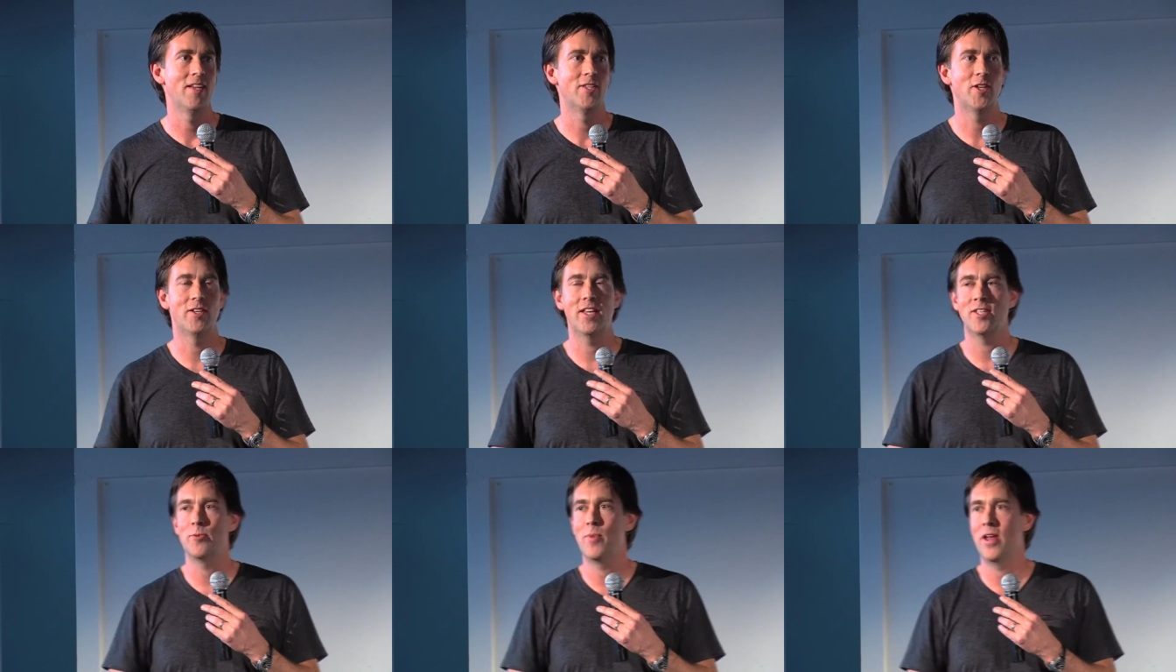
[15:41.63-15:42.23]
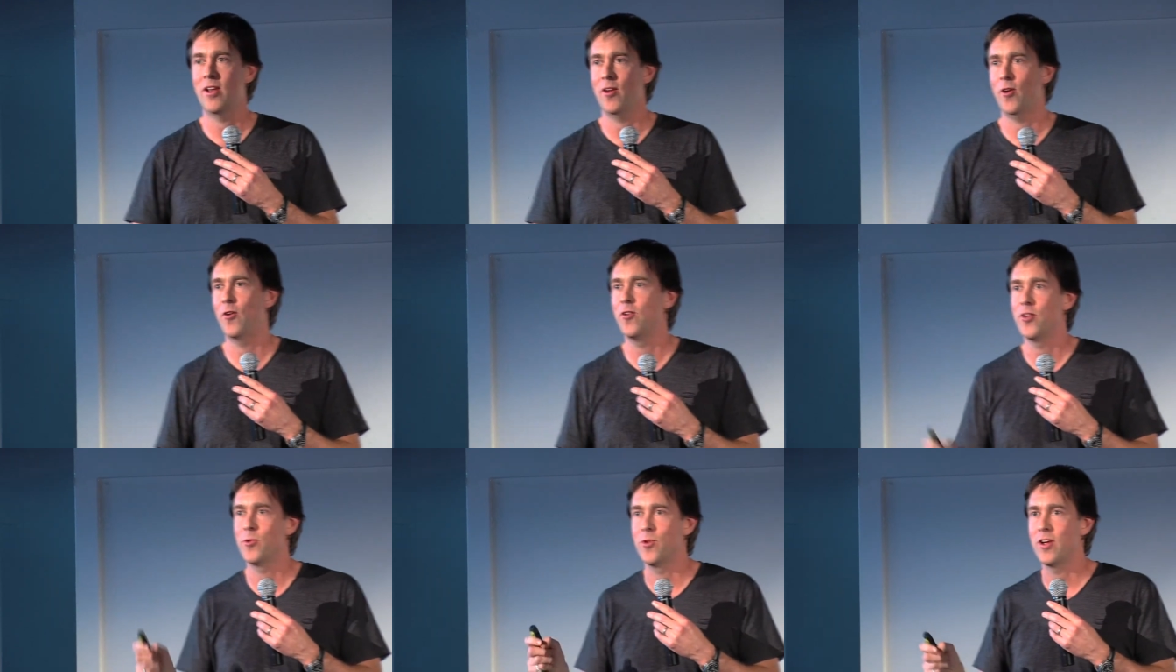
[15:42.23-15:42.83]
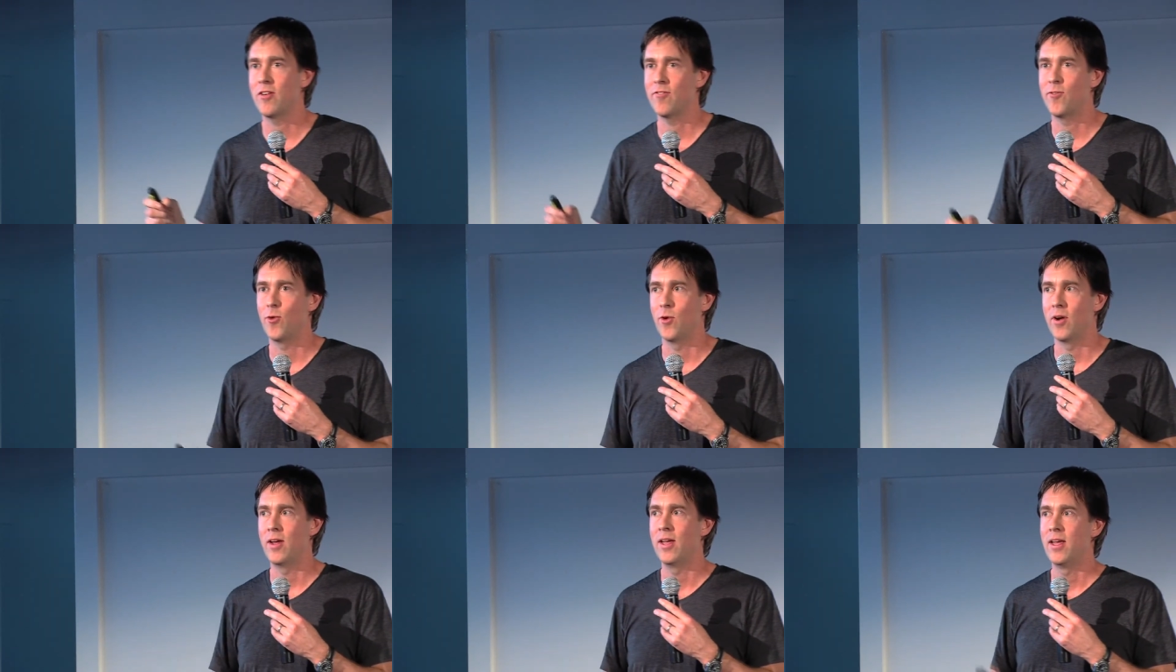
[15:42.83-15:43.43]
So it doesn't matter who you work
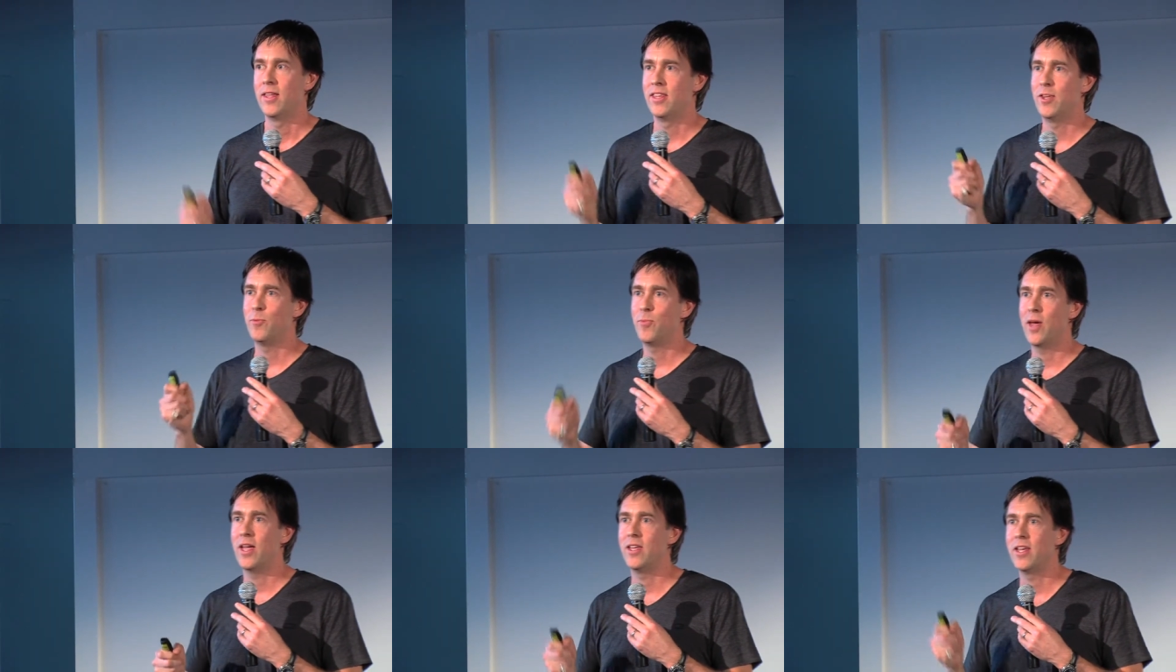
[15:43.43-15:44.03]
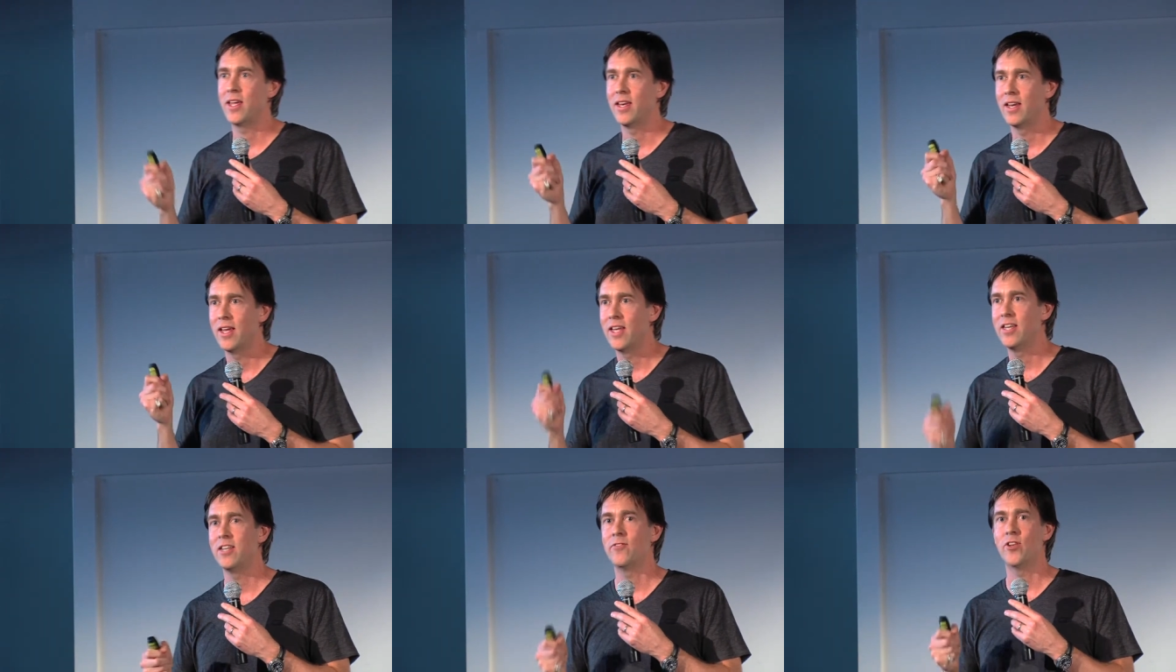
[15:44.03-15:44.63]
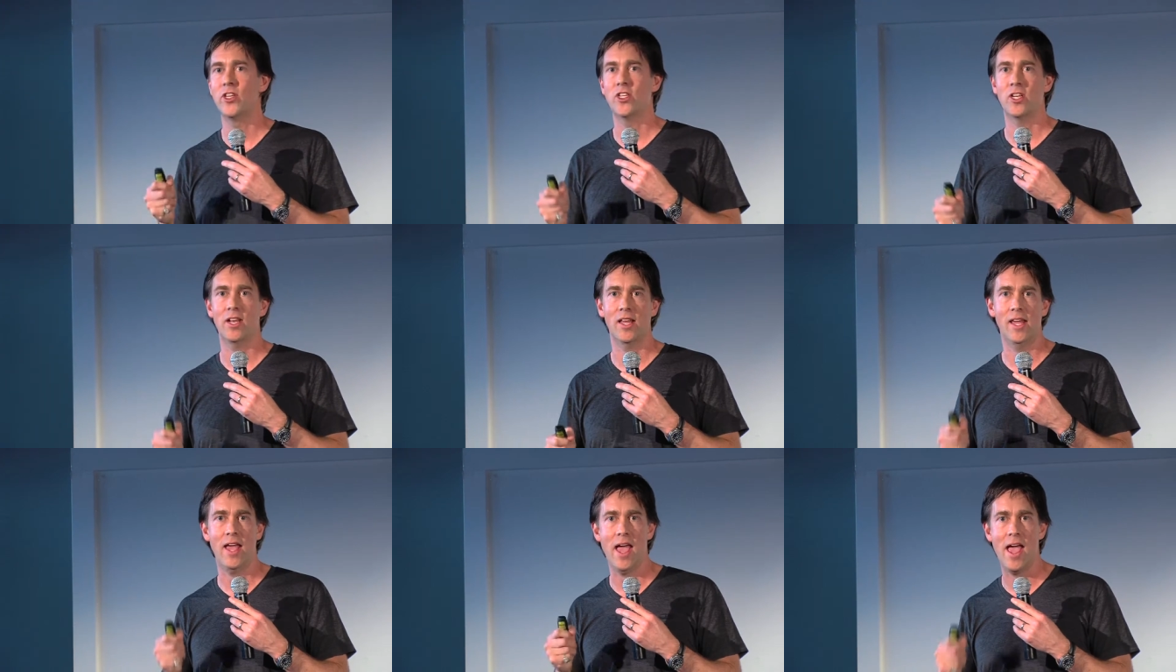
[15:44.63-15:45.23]
for, the impact you can
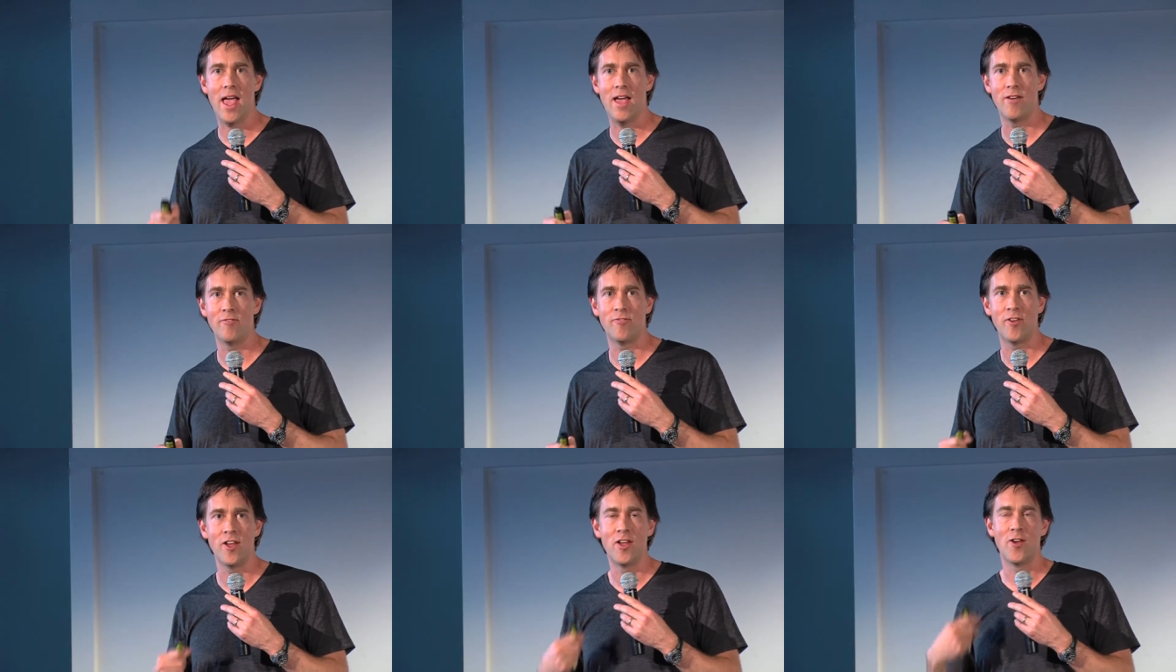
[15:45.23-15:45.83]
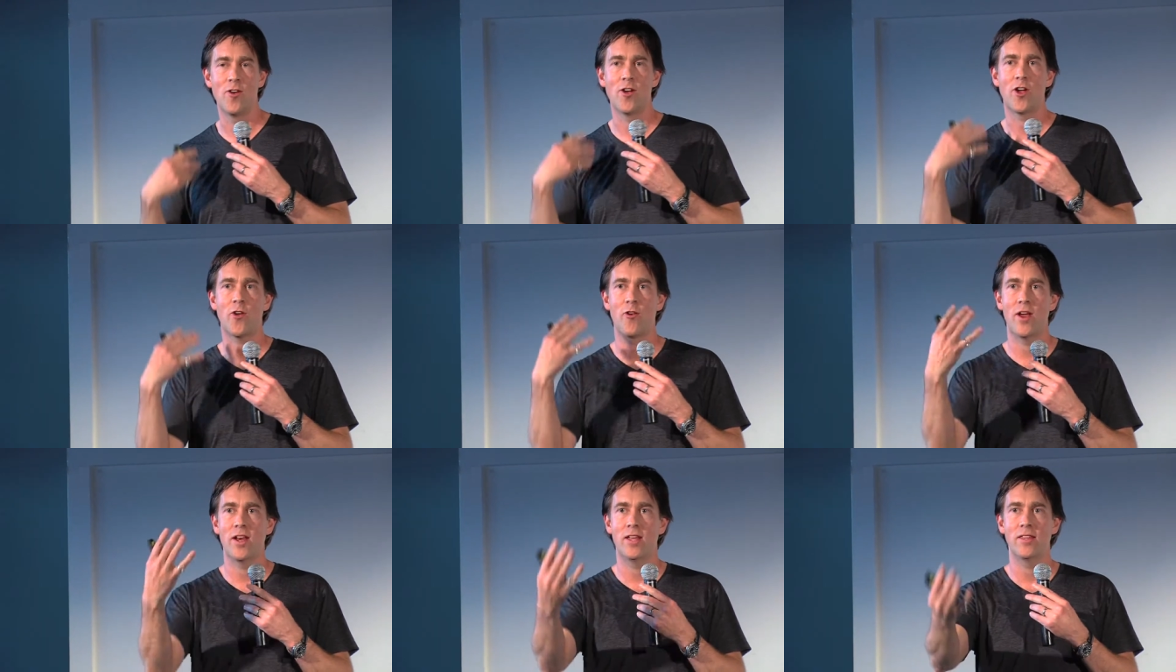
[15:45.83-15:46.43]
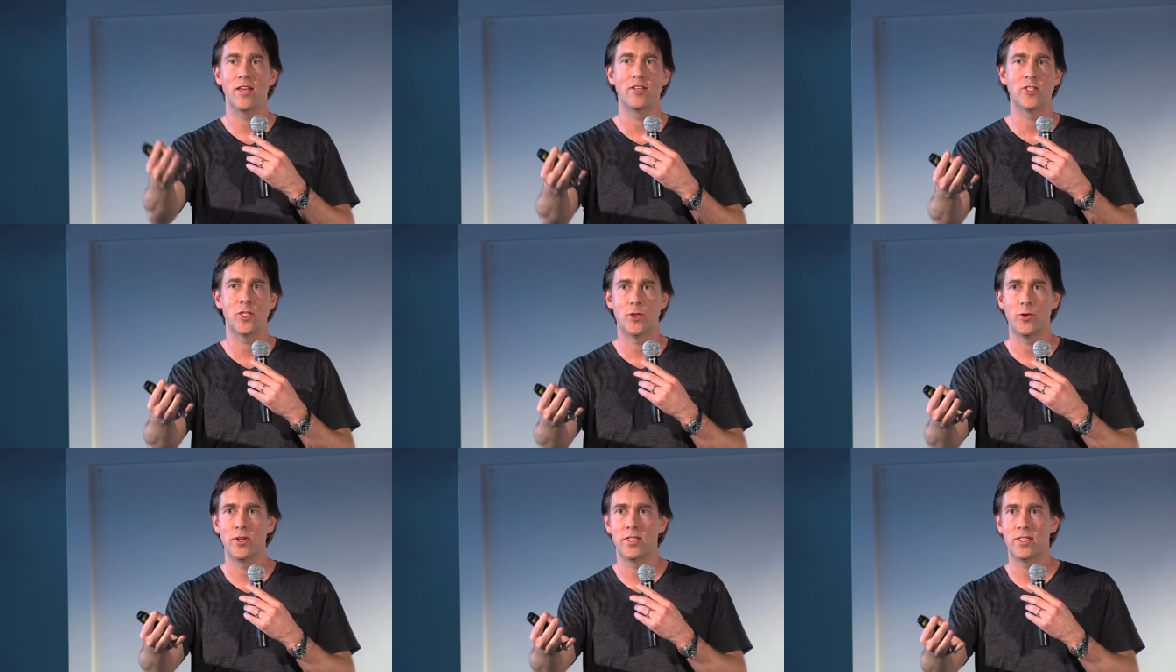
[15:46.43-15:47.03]
individually have on creating those
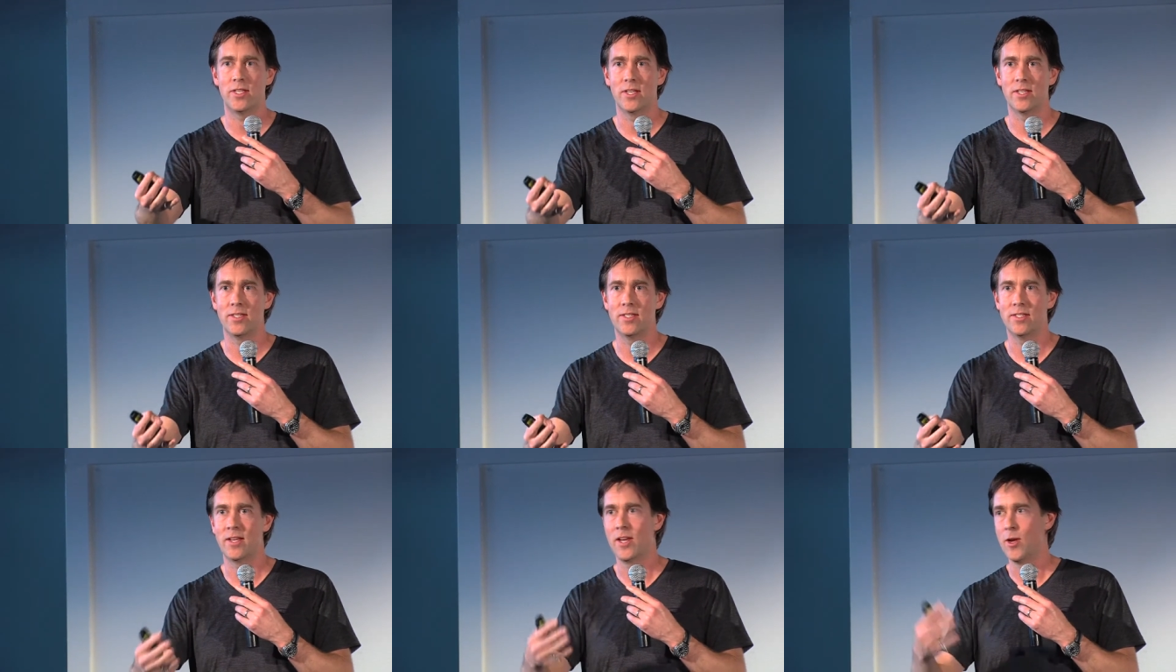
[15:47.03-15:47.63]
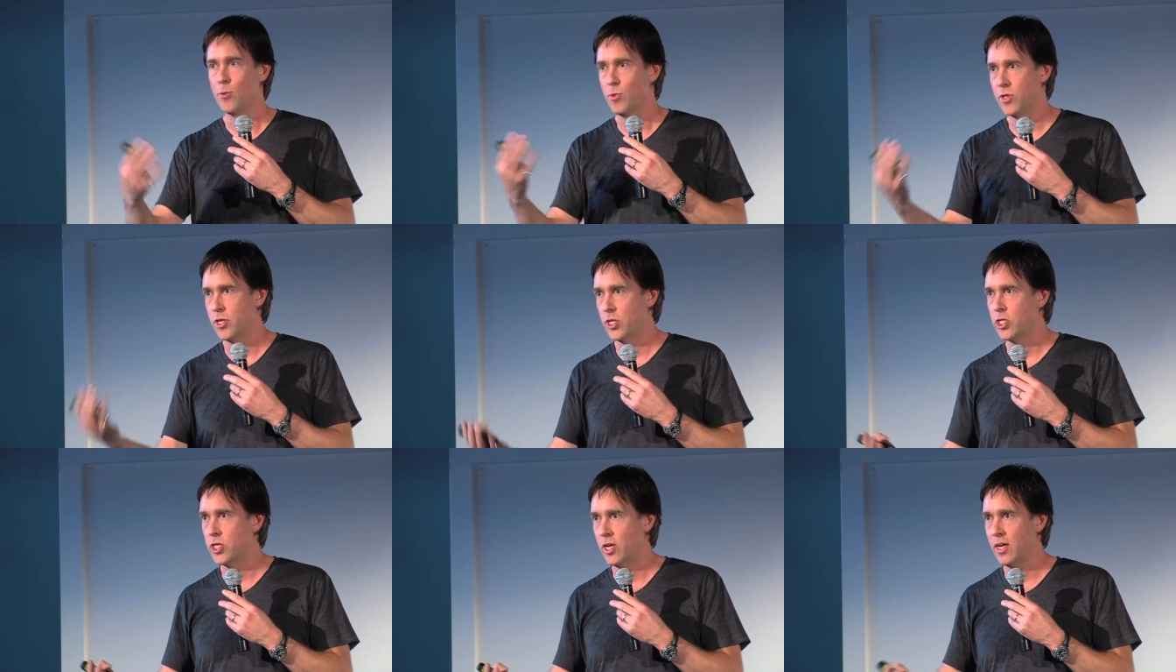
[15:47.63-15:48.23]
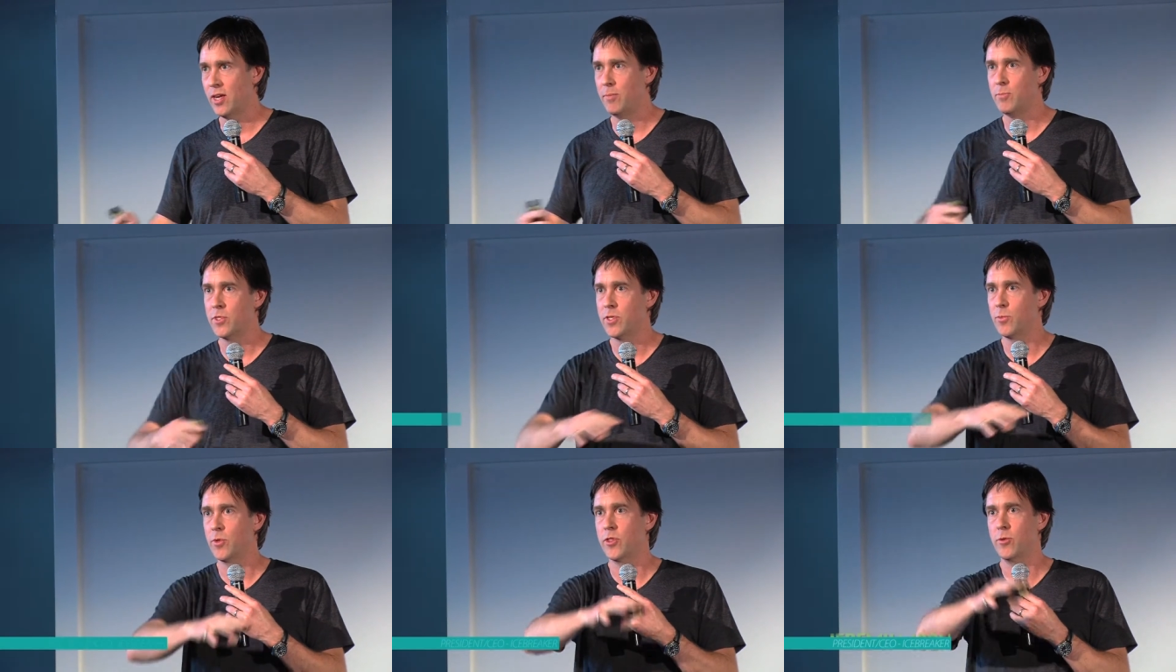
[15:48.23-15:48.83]
choices with your
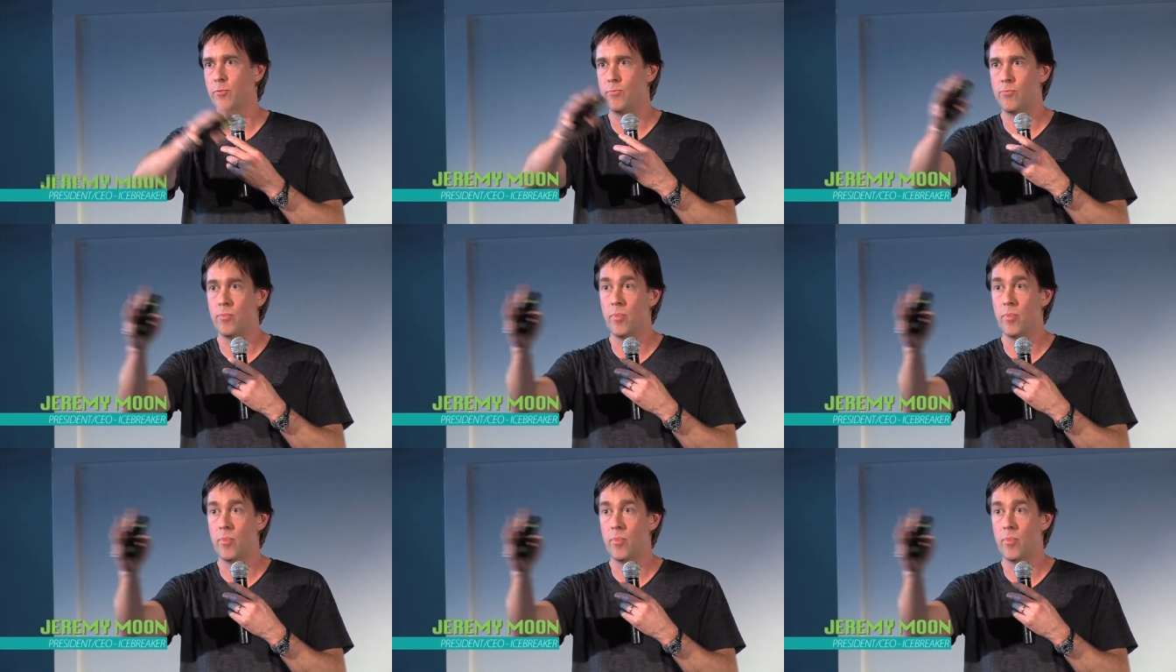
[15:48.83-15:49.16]
teams and with, the,